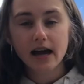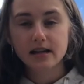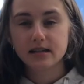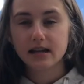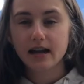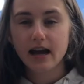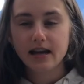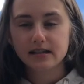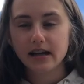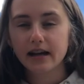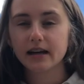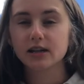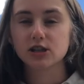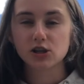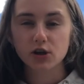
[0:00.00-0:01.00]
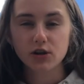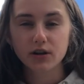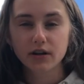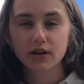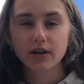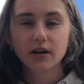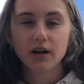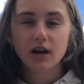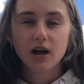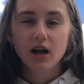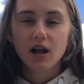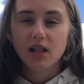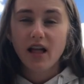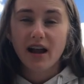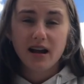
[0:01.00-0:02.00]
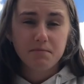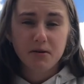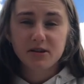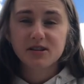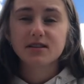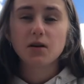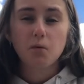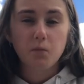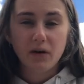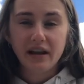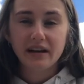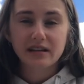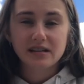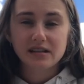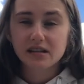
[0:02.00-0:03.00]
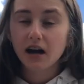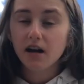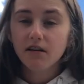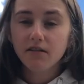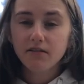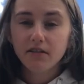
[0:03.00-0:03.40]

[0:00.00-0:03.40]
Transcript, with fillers: I did it as like a joke. Like I posted the weirdest stuff.